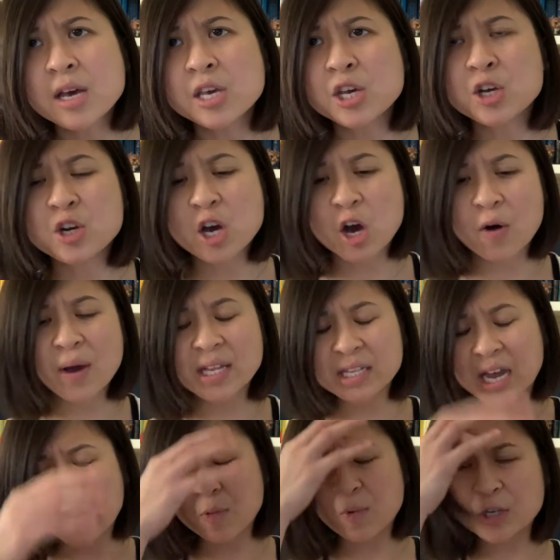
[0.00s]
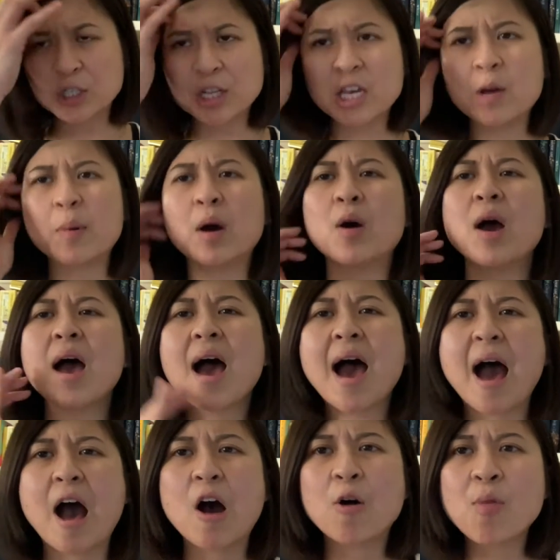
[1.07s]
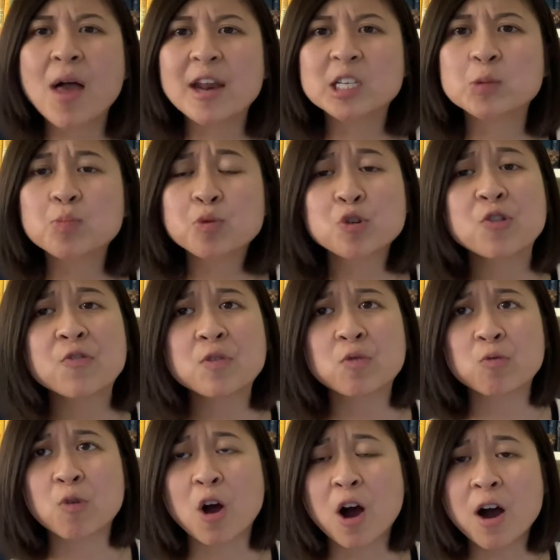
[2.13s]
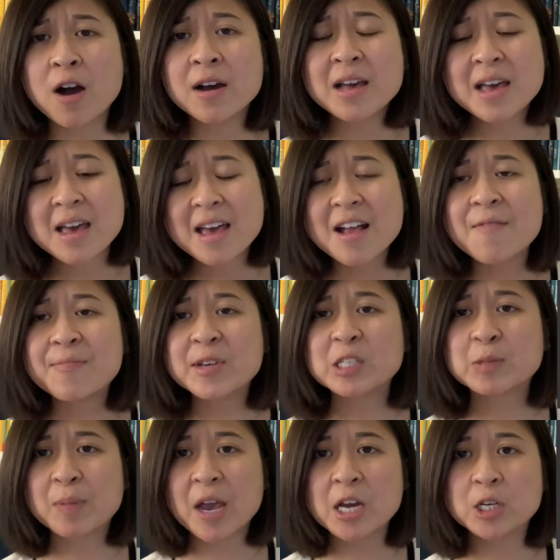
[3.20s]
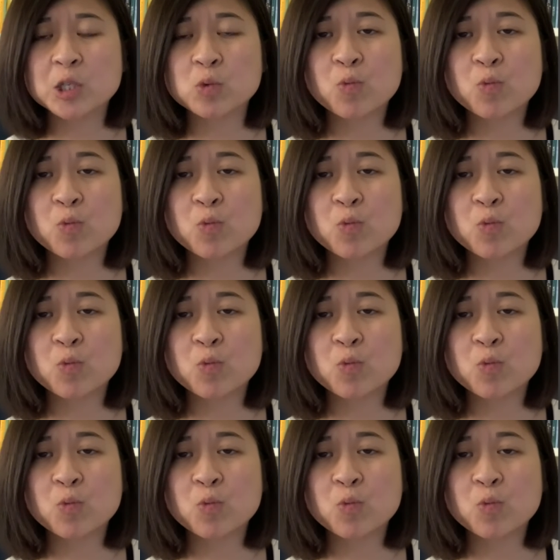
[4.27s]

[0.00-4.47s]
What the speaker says: you know, and I want you to think about how that is proven wrong in these pages.